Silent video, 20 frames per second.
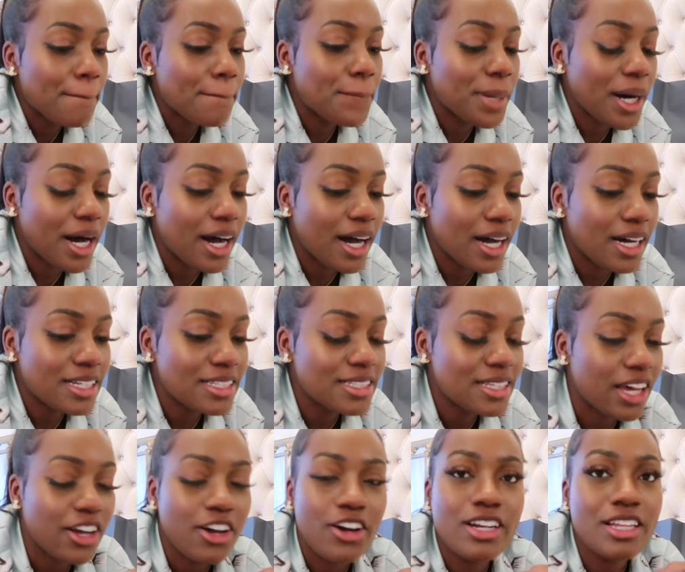But
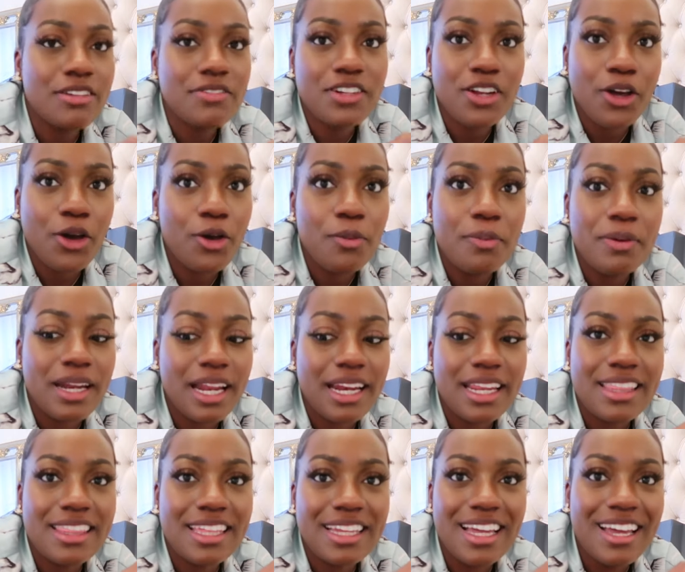I can't even open
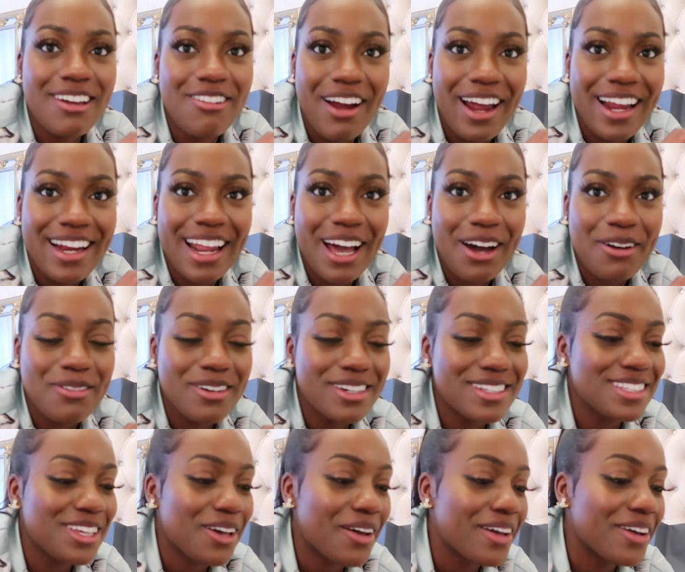anything right now, what
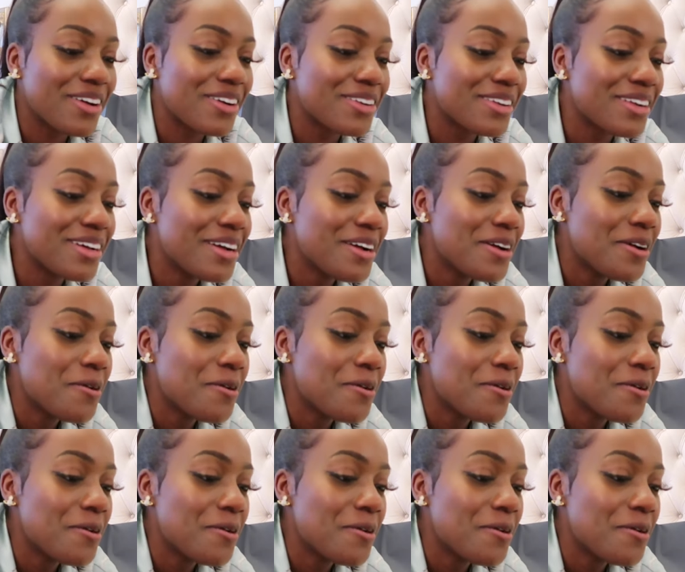is going on.